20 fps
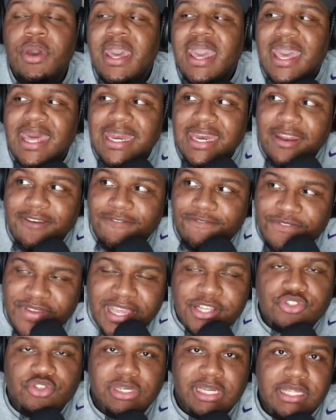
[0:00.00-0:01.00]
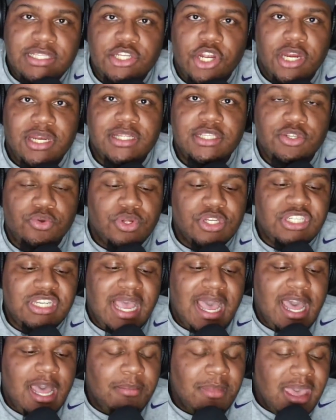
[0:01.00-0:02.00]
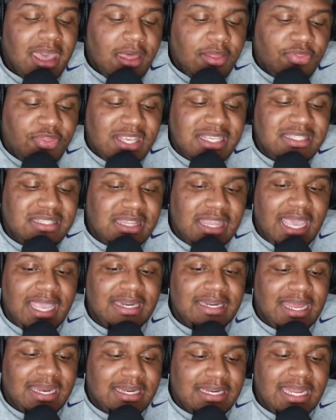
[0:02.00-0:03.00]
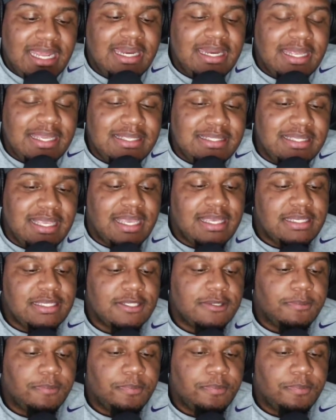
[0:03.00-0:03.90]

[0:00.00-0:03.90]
and it eventually turned into a job. This thing that didn't exist,